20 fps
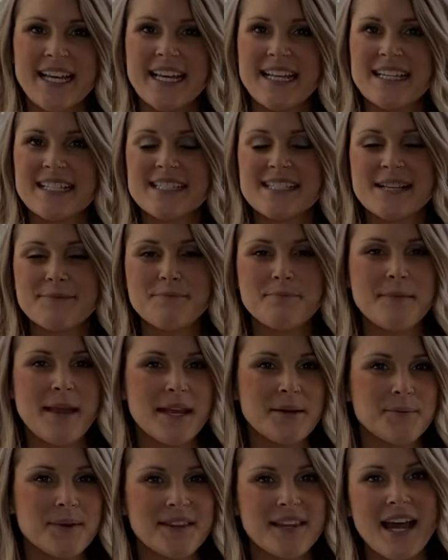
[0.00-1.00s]
It is
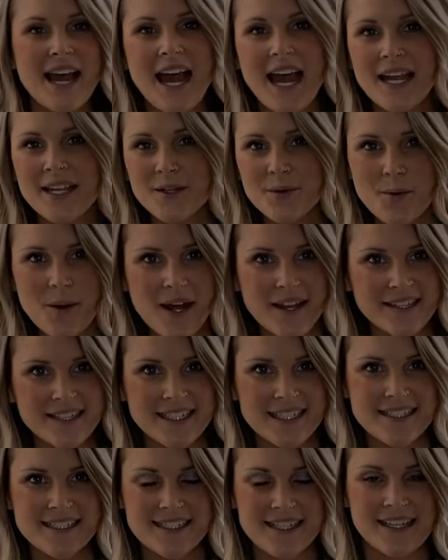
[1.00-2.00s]
made with high
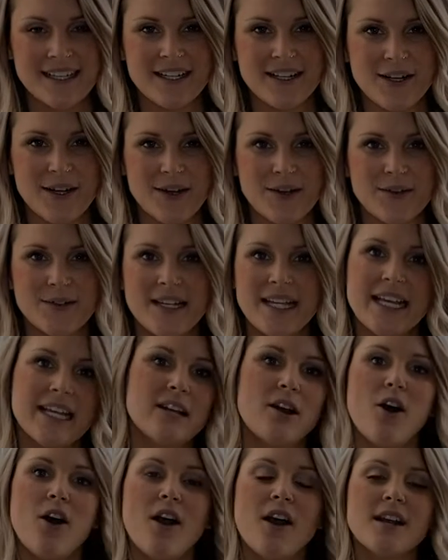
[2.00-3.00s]
quality silicone. It
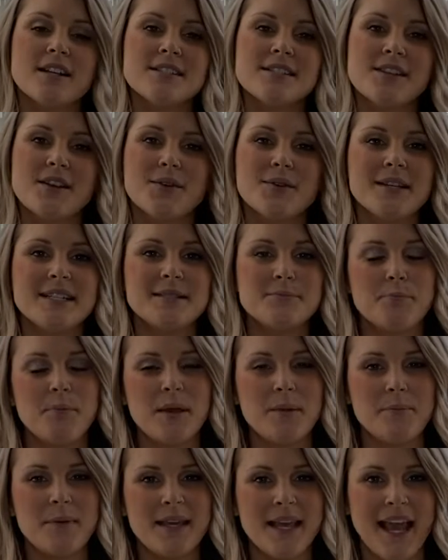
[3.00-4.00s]
also is
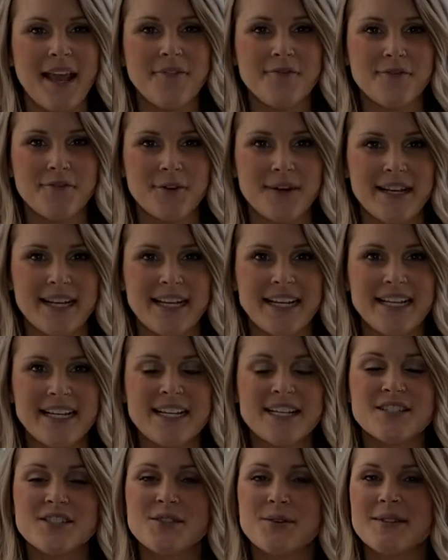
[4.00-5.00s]
BPA free,
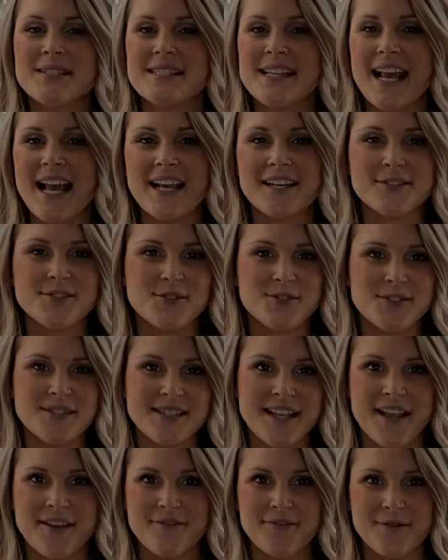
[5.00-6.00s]
so it's extra
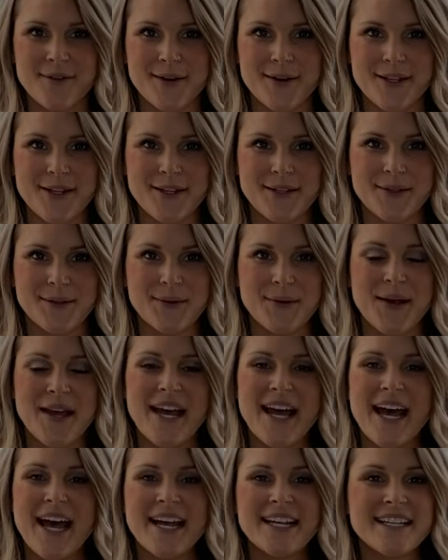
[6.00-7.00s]
safe for you.
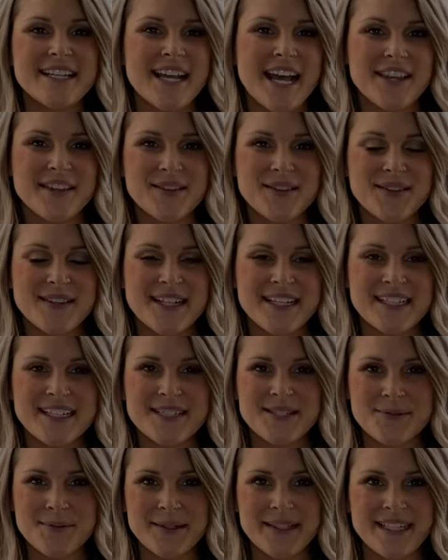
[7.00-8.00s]
Another thing
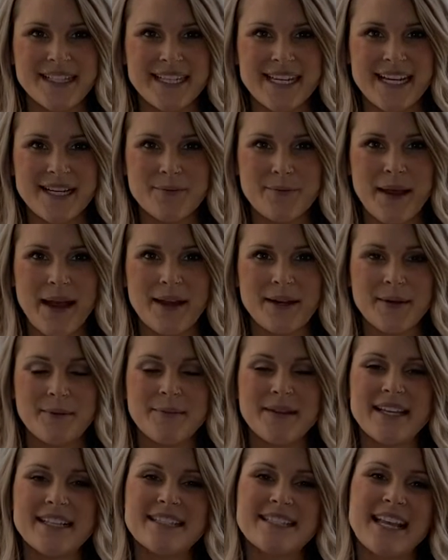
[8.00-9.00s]
that's really neat about
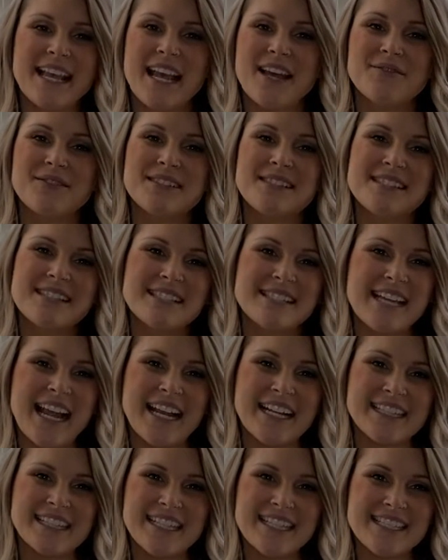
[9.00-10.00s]
them is they have a
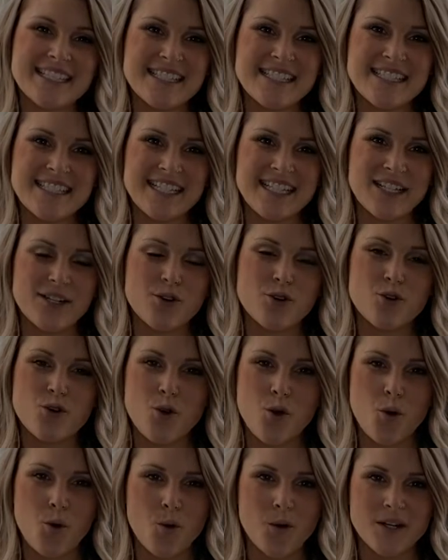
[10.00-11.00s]
stainless steel
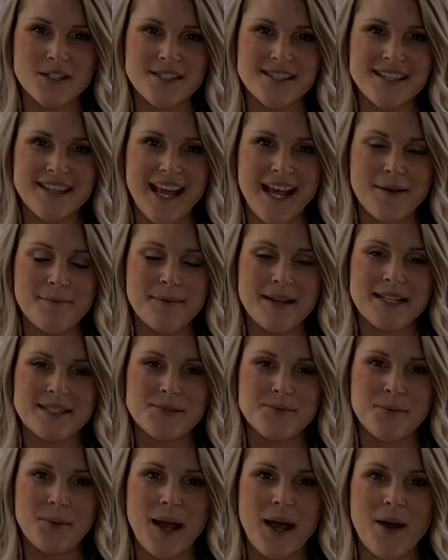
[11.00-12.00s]
core to them
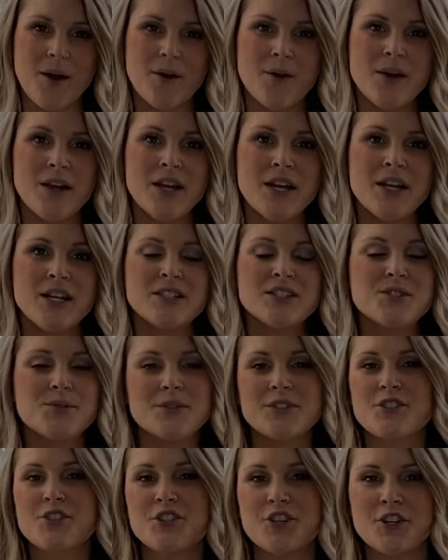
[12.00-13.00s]
as well
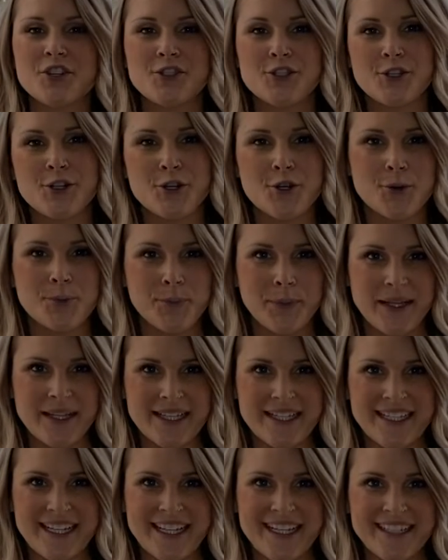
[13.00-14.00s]
to ensure
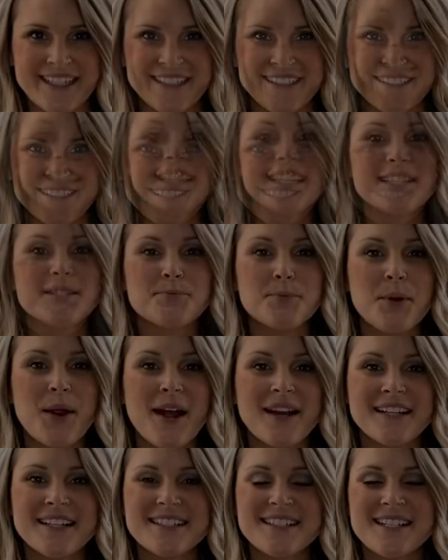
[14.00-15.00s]
durability. This
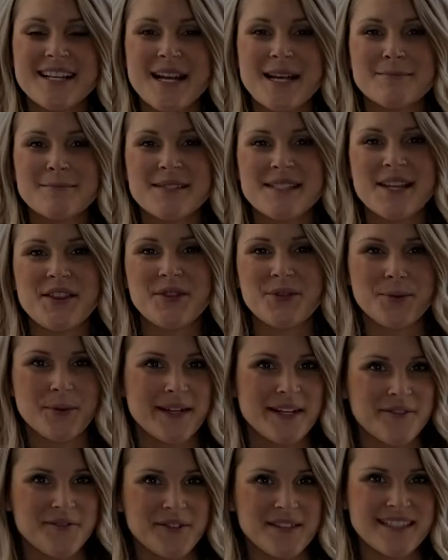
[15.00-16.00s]
product comes in
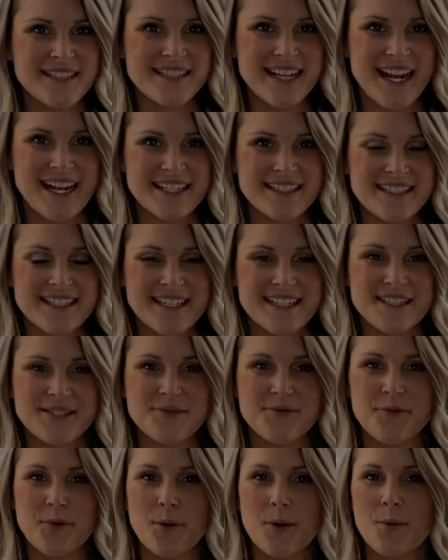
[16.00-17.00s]
3 different
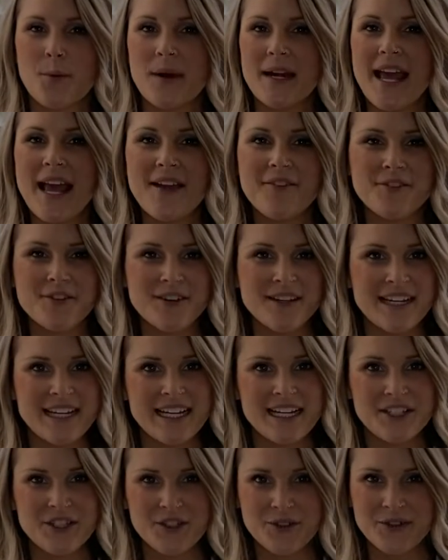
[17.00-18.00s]
sizes for whatever
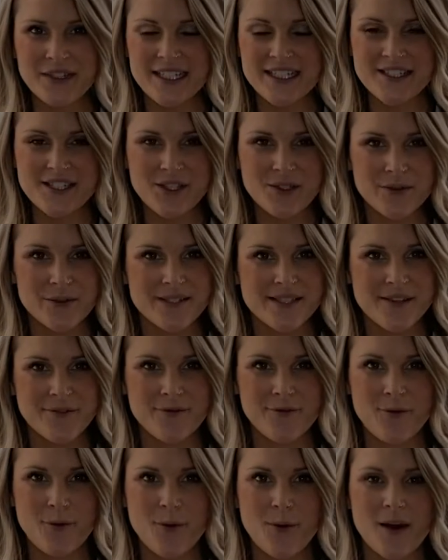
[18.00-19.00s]
need you need to use
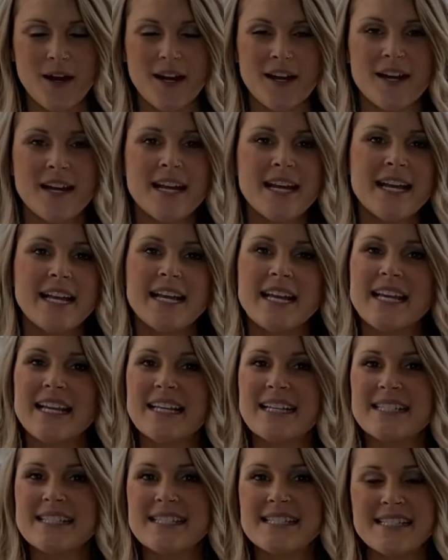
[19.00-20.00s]
it for. It
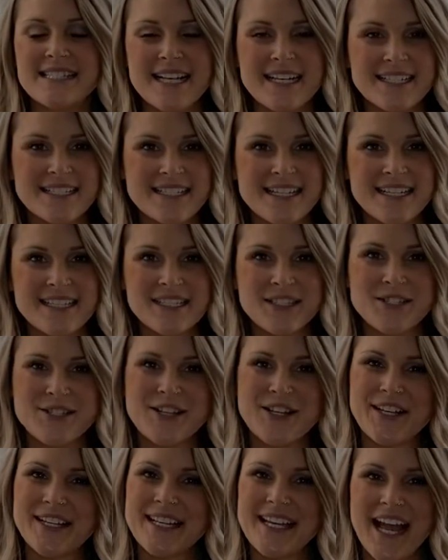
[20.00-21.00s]
is 6-inch,
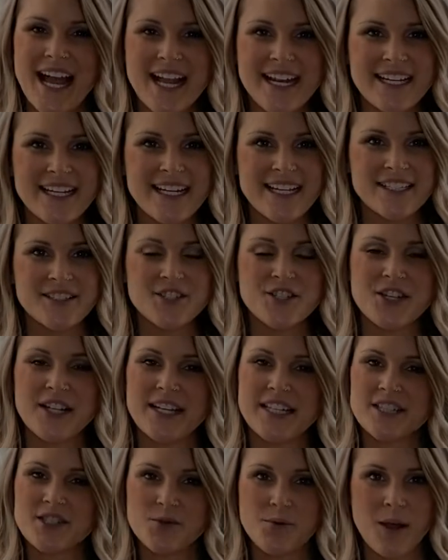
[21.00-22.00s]
a 9-inch,
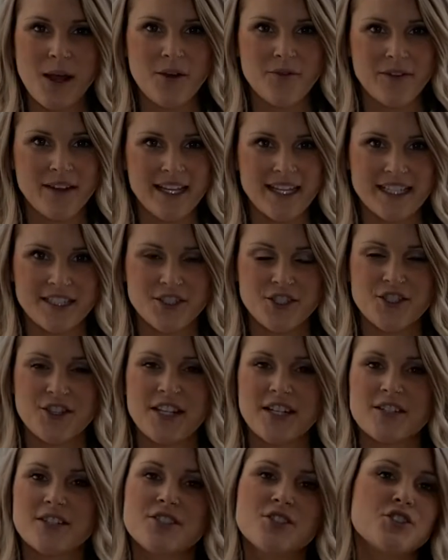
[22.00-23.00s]
and a 12-inch.
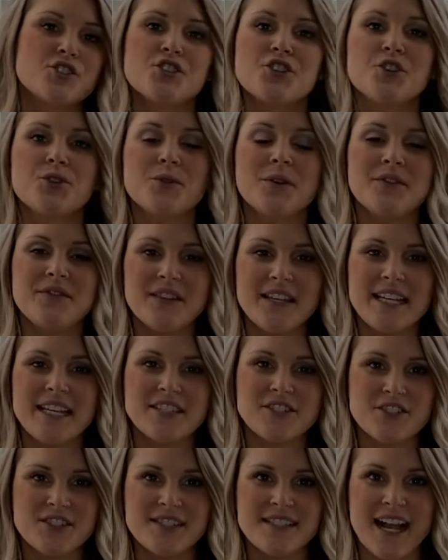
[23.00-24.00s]
There's 2 of
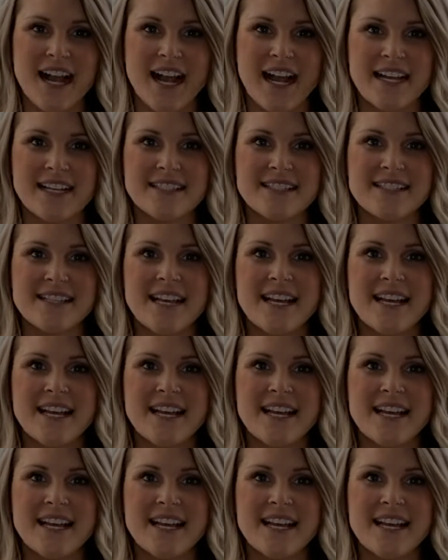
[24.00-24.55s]
each size.